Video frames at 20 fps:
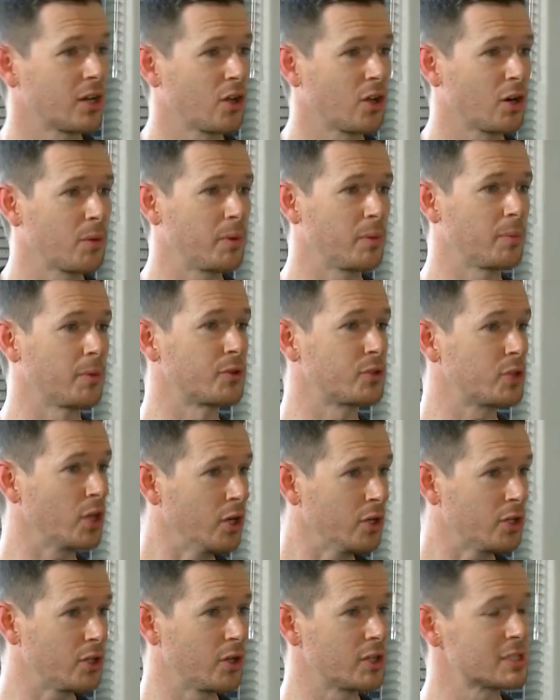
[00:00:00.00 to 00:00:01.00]
a lot of people
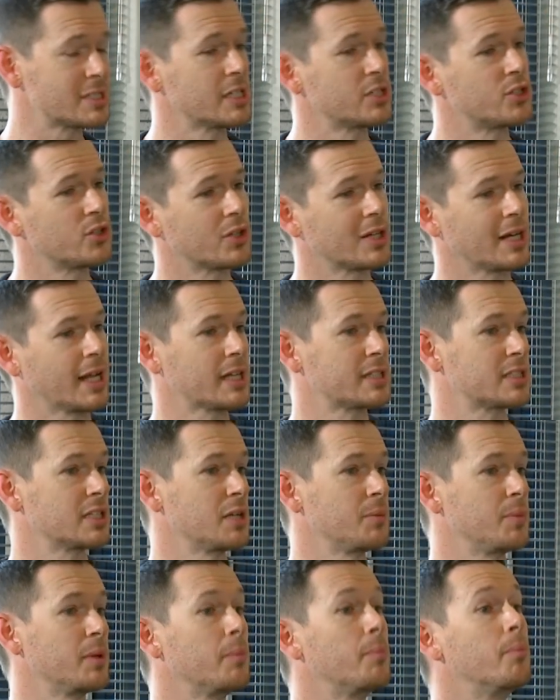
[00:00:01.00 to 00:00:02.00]
don't know is that you can
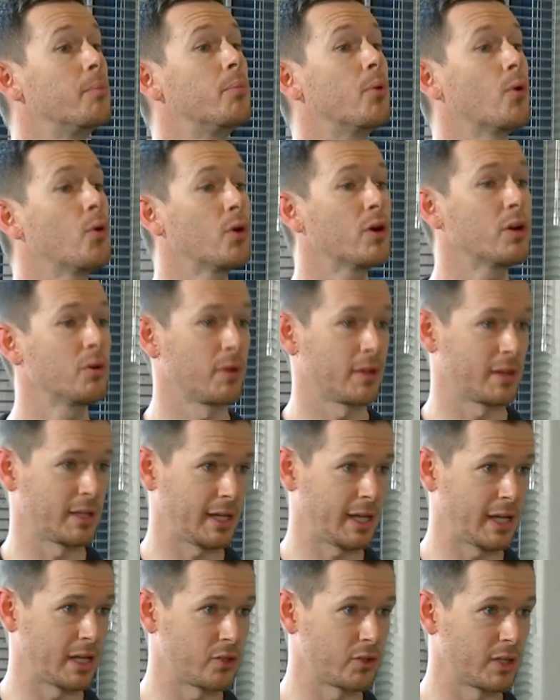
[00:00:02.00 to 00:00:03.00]
actually be born with a
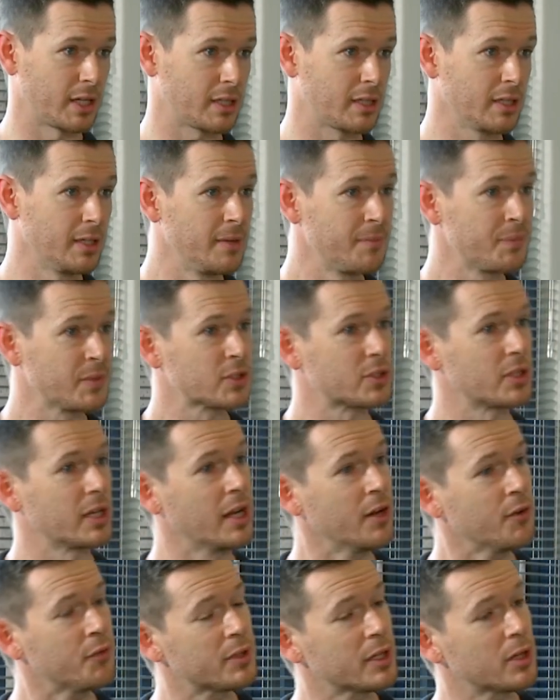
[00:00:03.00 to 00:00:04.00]
cataract. So
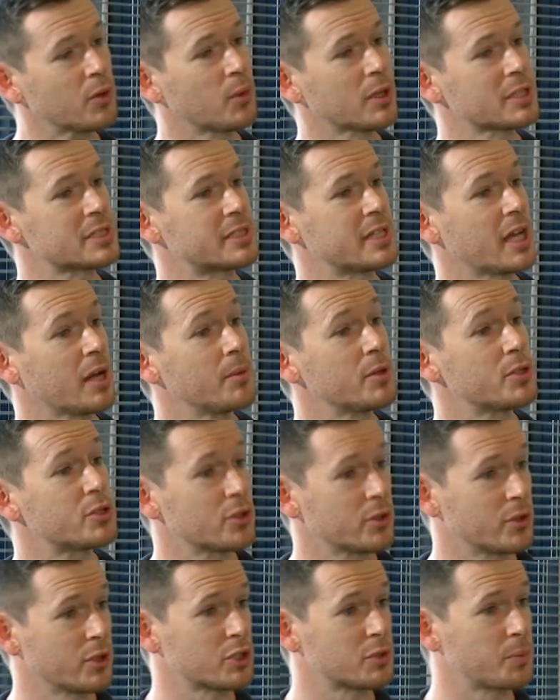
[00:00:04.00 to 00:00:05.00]
if there was damage
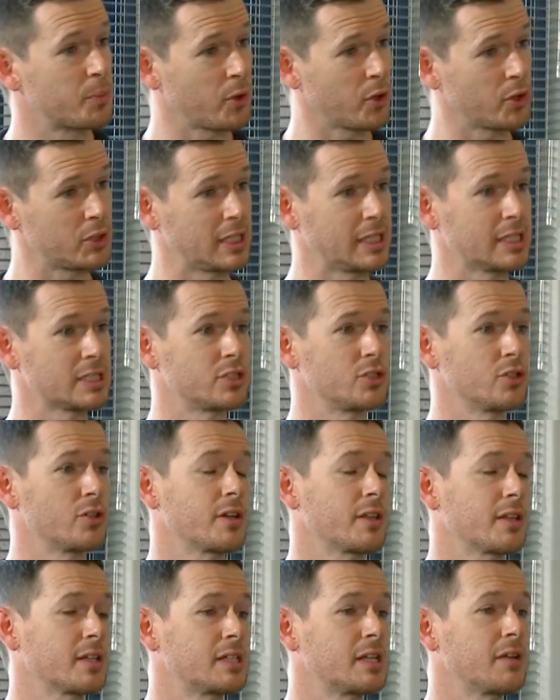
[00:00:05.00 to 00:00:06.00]
to those proteins
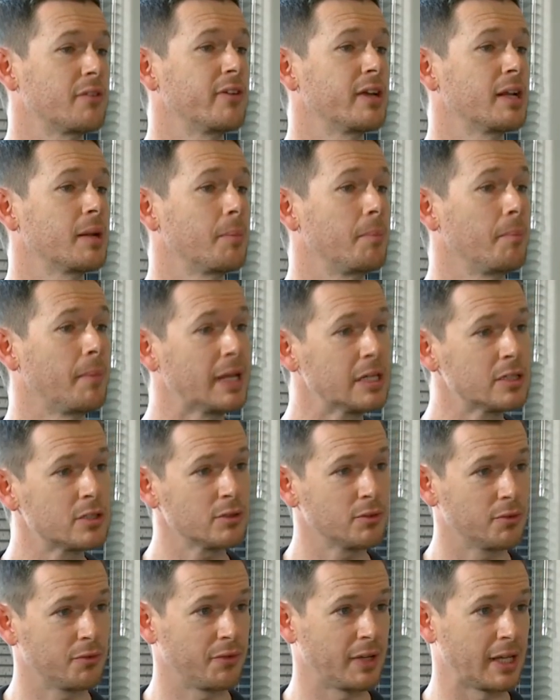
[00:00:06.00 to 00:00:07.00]
during the
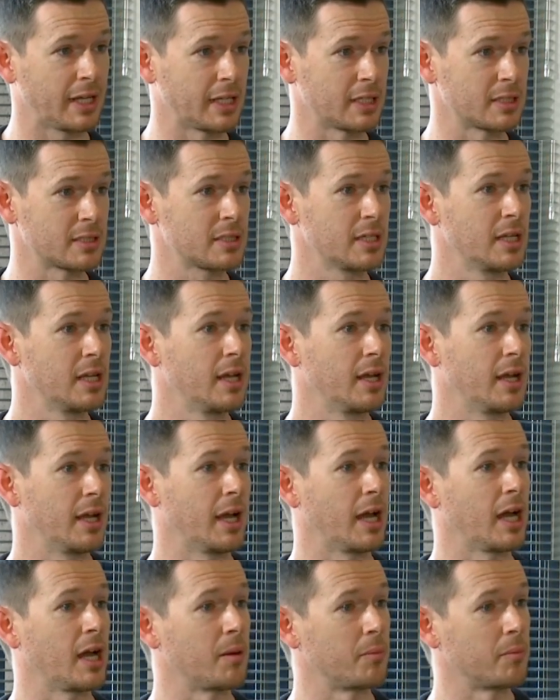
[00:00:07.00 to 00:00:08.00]
developmental phase,
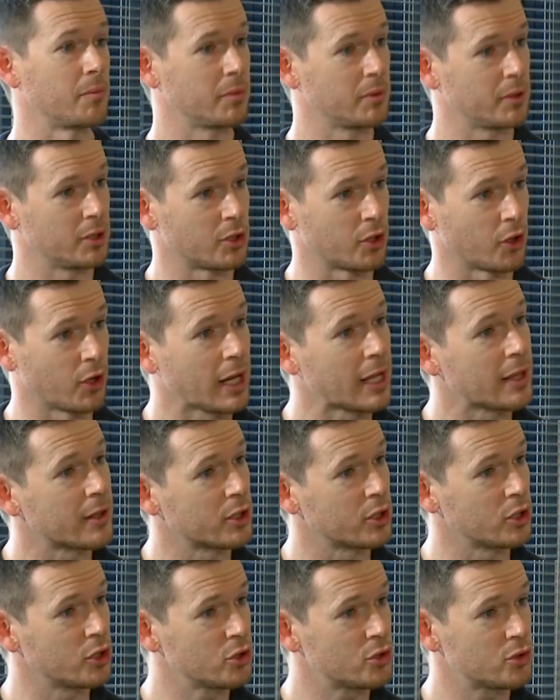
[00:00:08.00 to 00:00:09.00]
you know, in
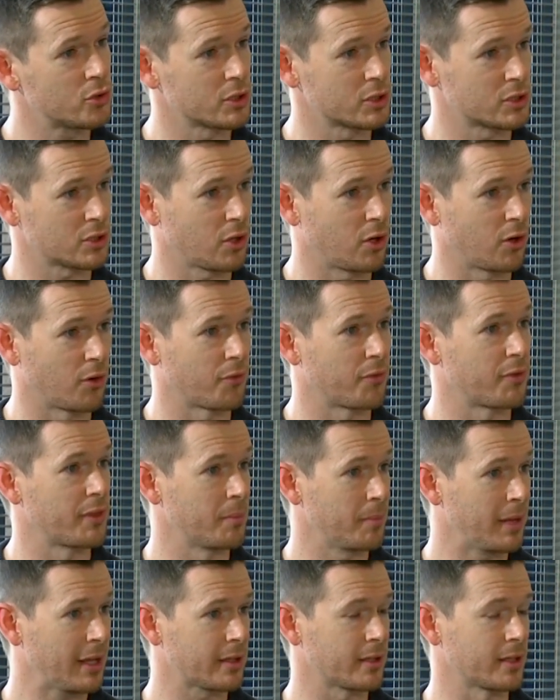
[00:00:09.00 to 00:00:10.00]
the uterus of
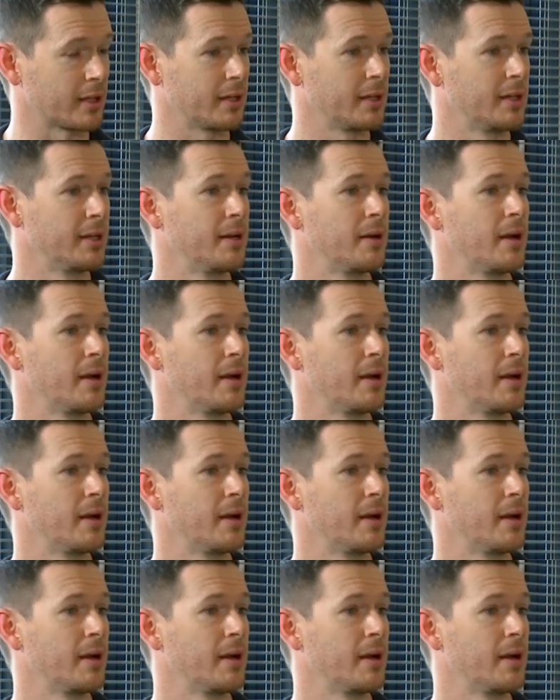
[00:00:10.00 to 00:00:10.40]
the mother,